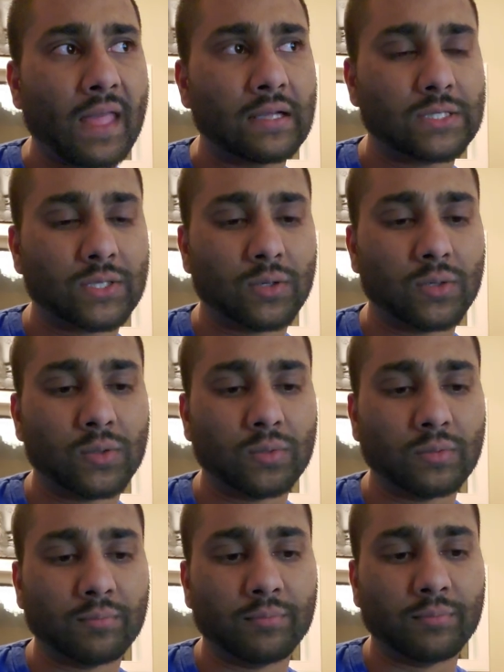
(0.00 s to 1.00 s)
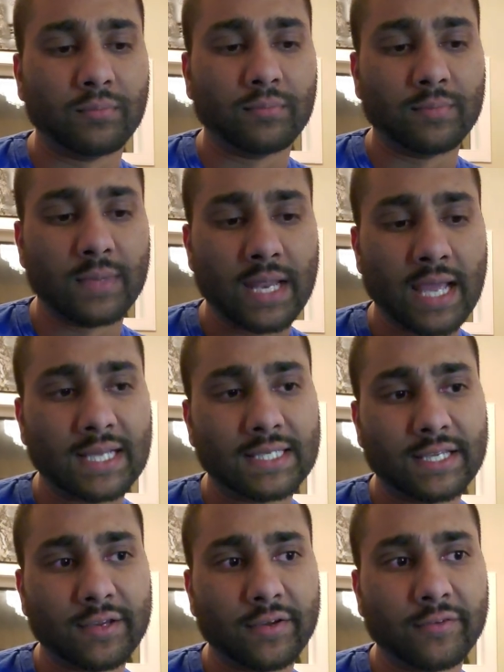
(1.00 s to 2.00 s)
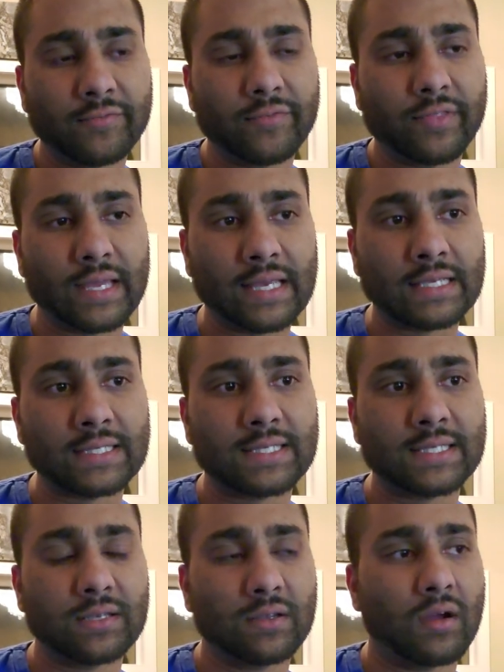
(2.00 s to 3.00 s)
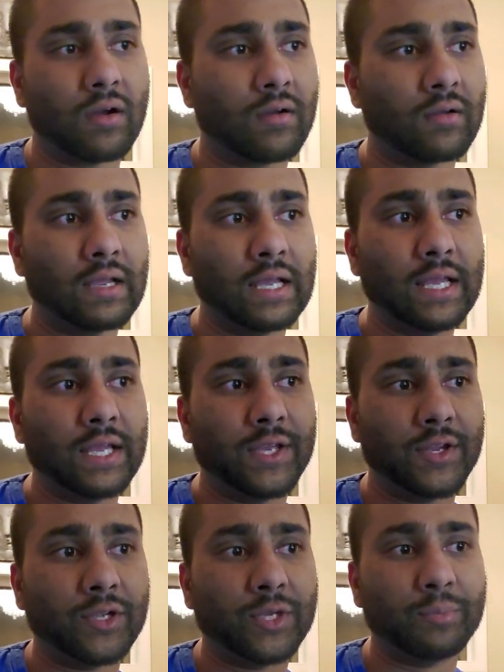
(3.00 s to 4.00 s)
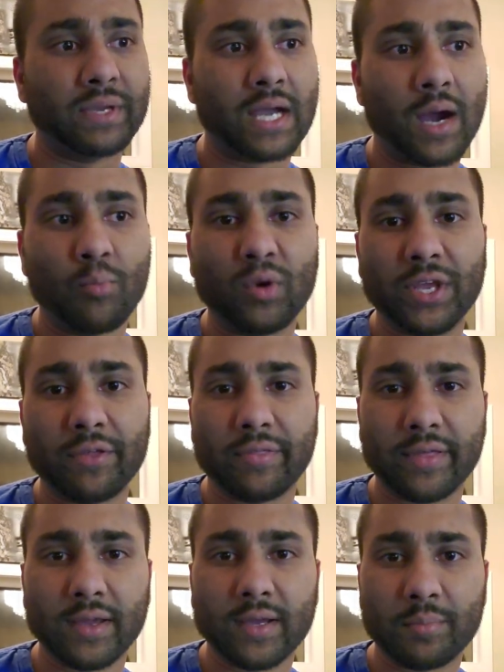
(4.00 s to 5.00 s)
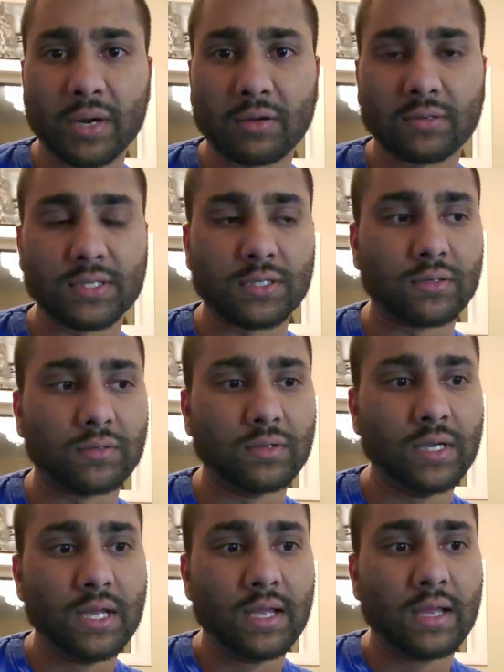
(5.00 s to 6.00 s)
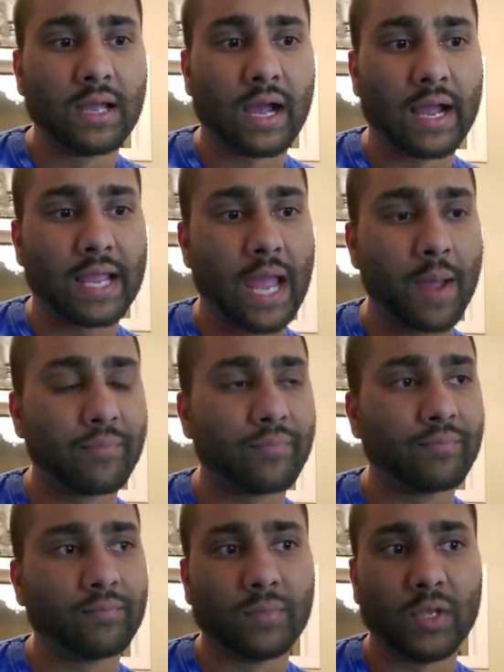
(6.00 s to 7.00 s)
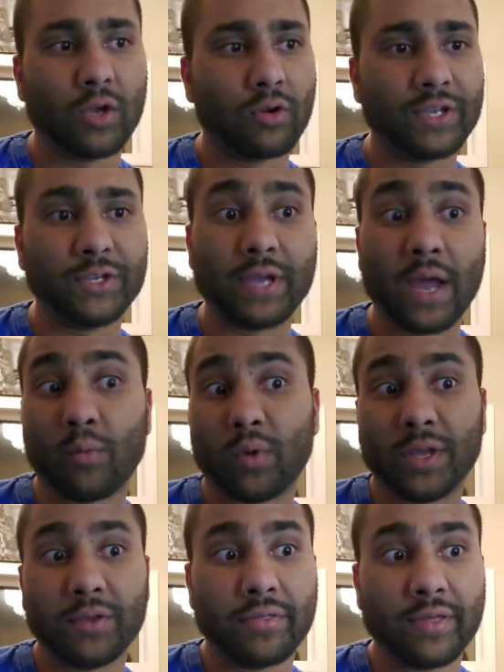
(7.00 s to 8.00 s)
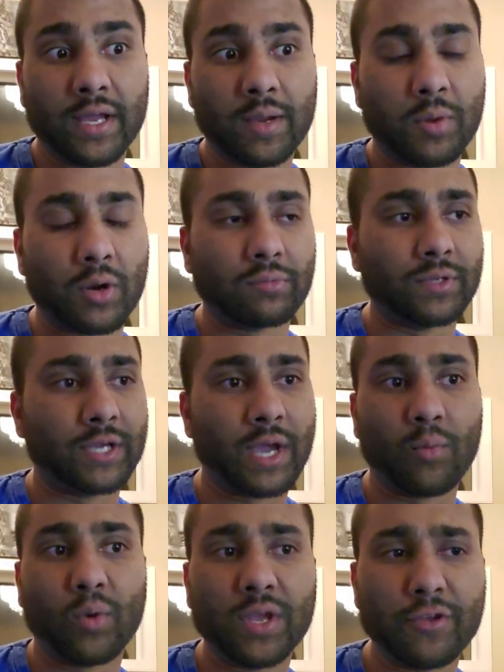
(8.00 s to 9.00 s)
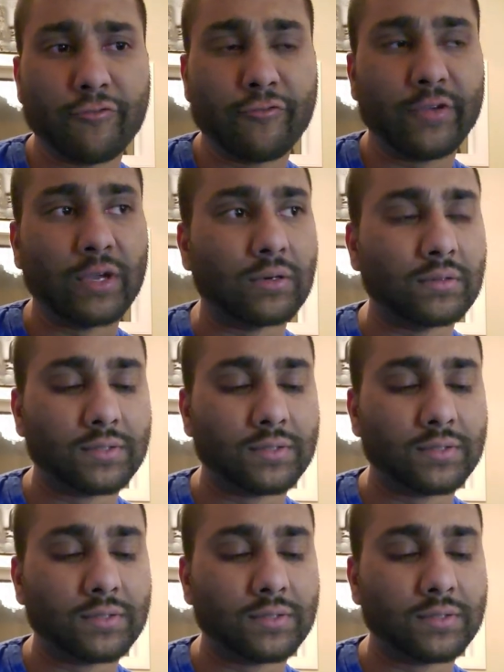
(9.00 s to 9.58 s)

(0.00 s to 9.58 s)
So, negative things, you become what you think about. So, I kept, or you get what you think about, you get what you feel.